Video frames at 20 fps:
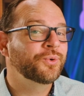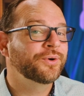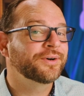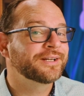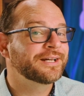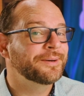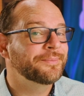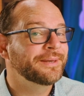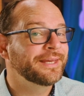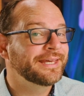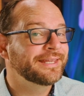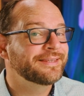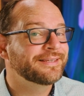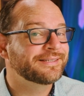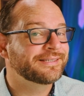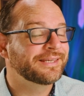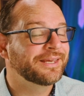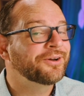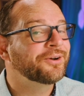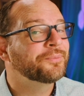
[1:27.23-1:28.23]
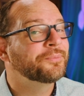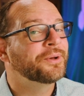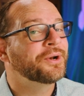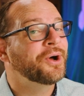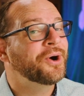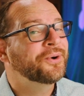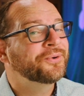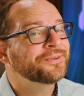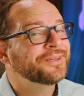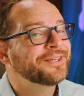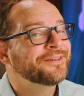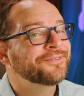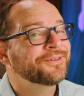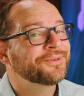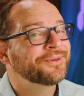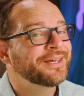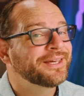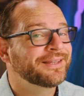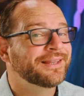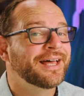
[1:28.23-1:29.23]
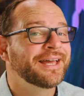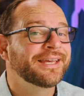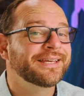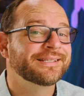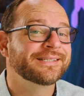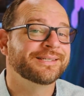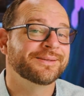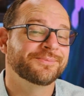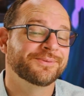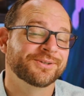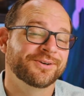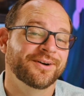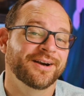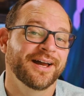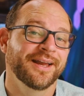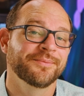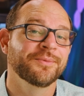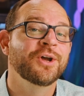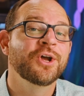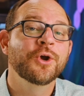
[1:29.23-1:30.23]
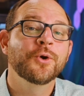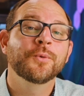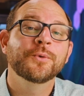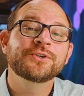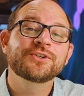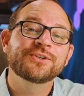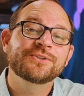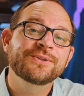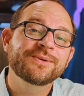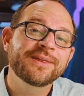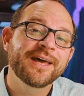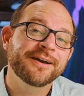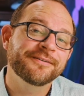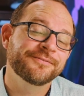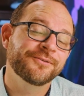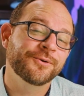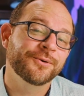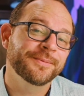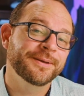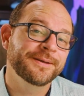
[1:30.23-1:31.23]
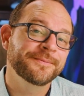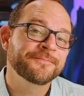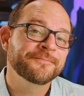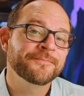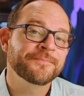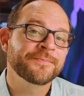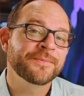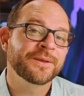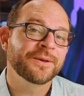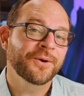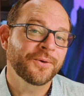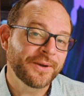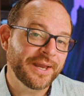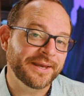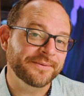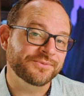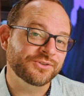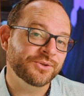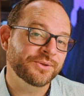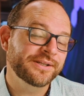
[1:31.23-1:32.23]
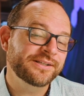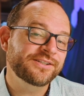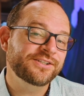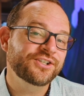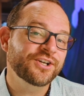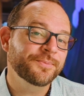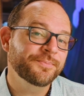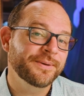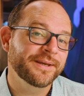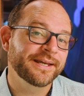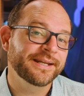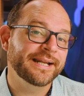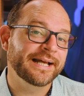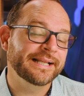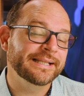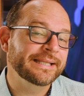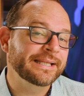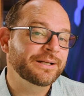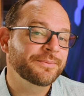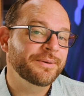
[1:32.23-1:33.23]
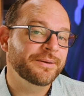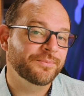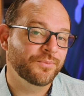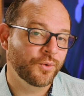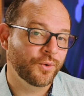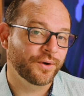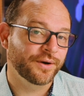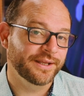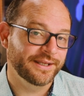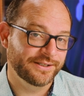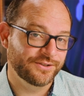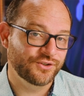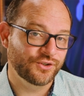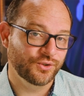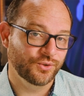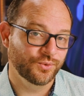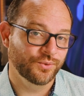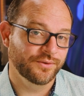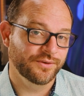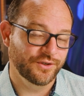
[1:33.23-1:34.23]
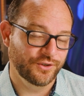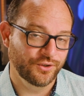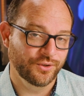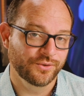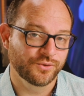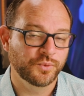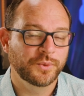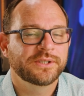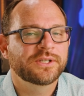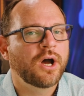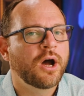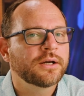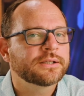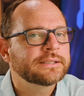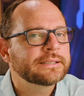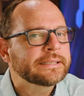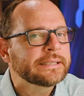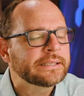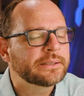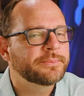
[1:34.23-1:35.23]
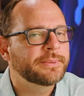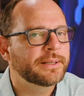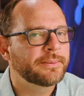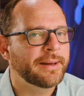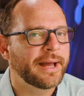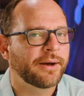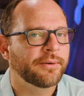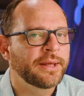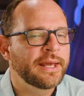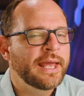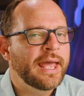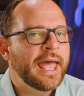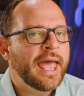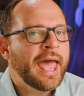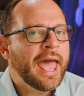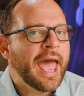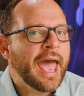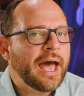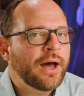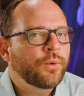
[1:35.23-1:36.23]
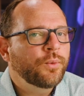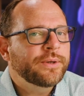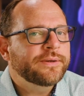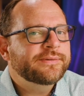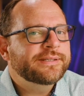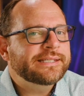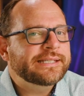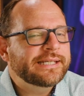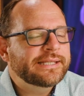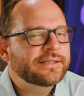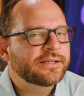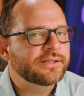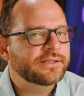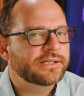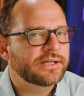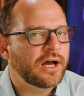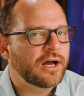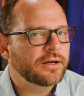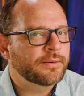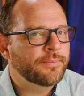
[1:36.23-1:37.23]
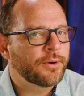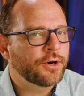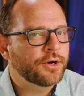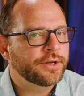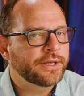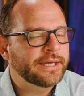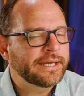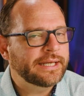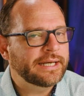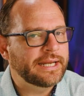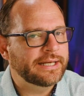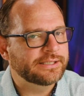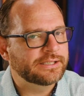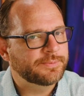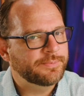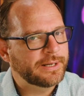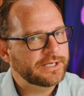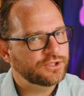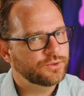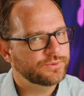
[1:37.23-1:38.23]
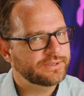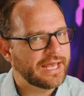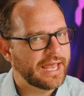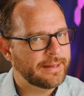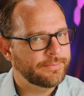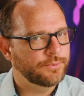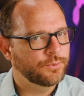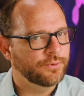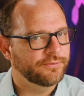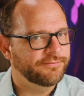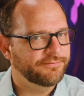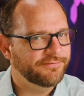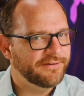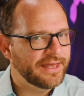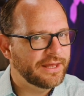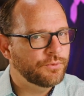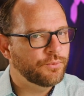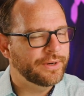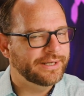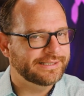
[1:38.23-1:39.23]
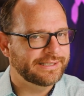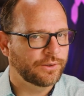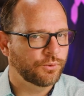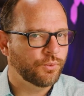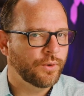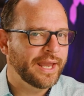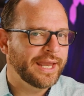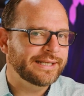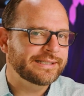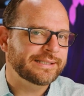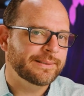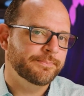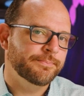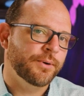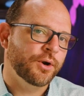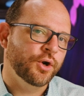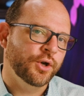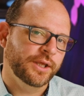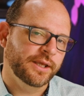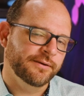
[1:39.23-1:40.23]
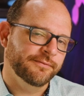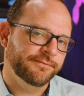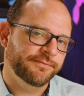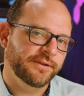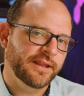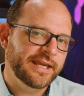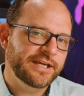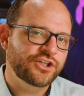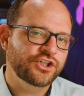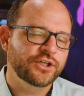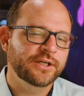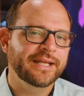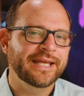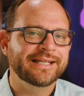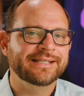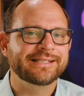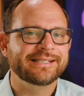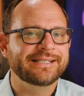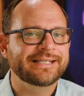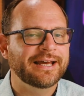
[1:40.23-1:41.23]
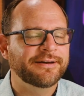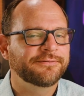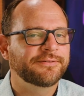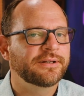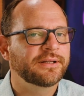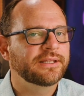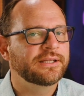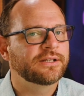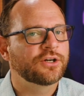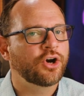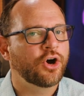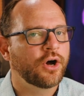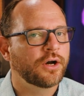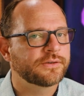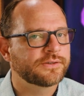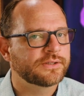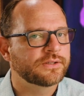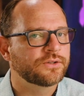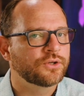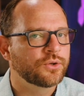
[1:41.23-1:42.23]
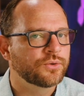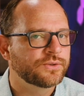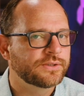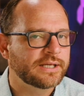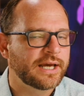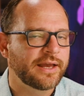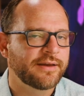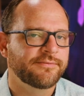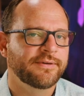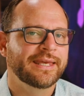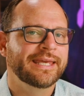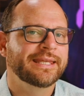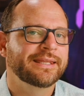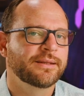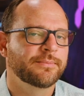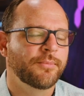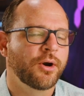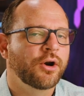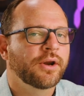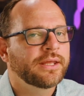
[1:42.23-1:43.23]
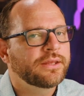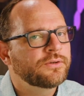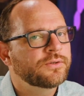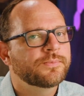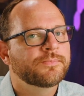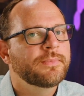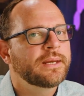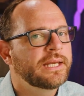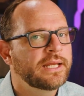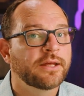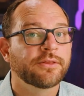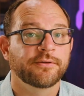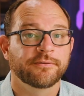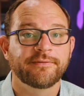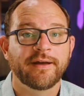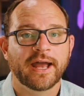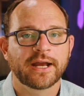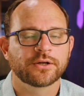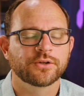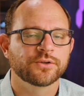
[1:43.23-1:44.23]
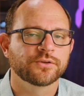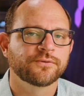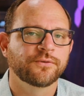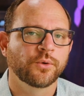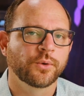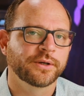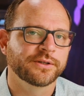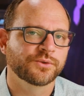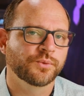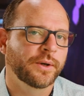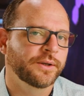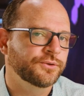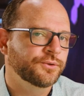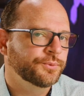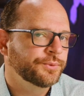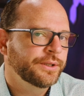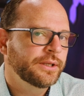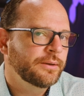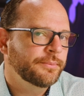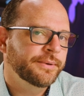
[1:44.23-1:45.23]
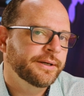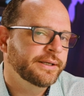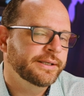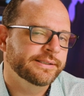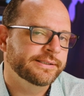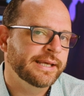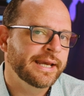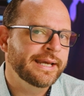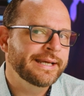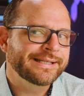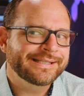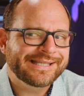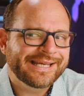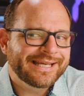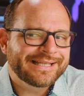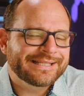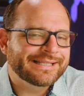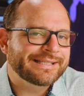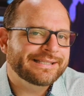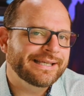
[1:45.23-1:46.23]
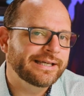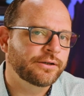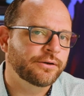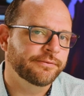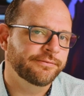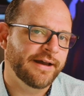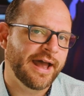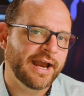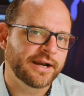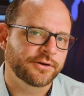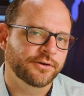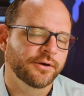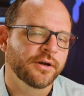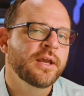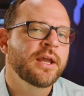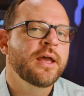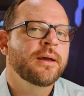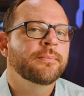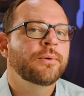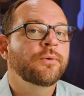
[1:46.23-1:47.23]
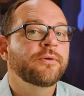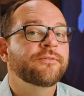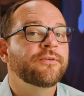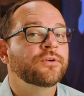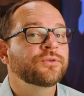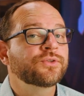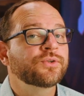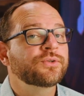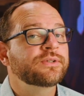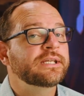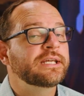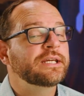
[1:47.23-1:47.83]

coming in this year, but only if you'll hit like and subscribe. Would you do that for me? Okay, so let's jump in a little bit more into the news. We talked a little bit about how we've seen the stock market, especially what's happening with Fed raising rates and burning inflation. It's definitely caused a nosedive in the market. There's many other factors for it as well. Don't hear me as saying it's a single factor. But we've also seen